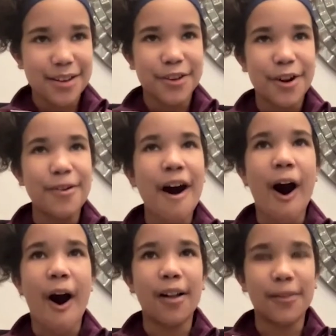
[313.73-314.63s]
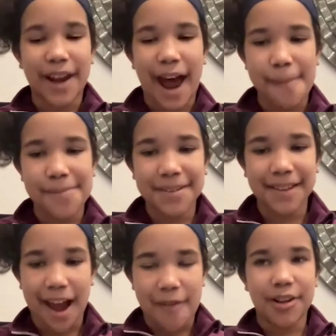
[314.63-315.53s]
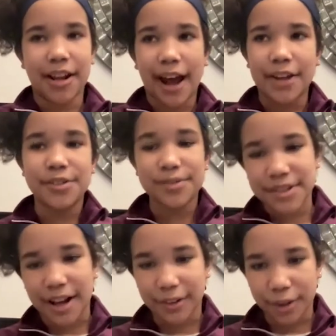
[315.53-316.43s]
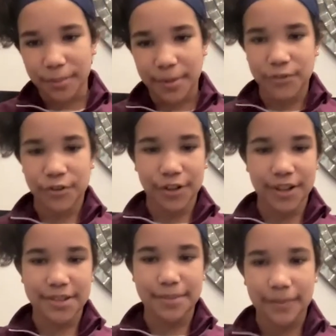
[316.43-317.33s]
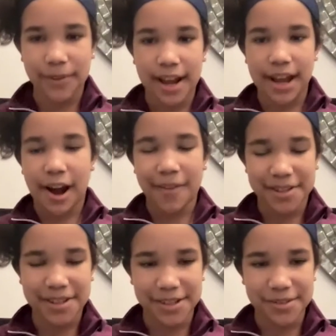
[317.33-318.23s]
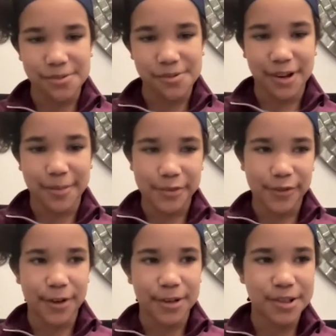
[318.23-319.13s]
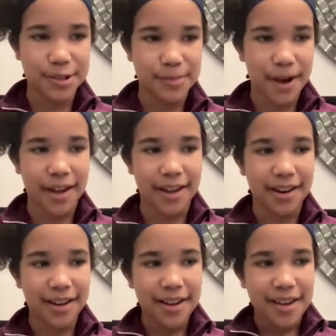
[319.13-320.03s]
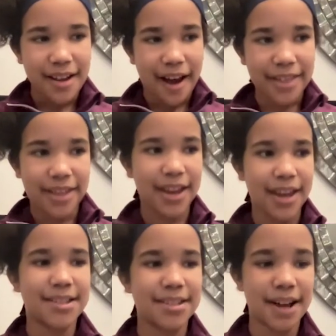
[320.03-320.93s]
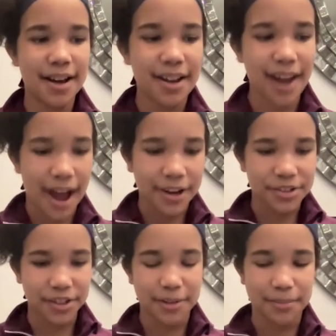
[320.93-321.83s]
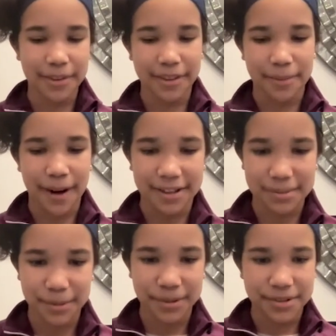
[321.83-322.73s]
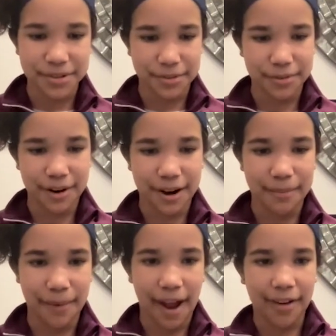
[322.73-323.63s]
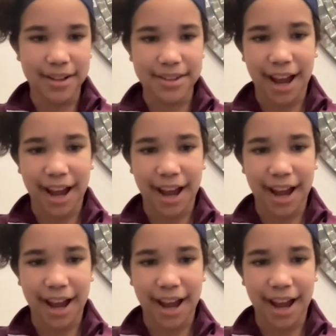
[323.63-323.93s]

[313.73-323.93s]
You know, not all of it happens like every day. I do a little bit of journalism every day. Obviously school comes first, but I think it's not actually completely impossible to balance.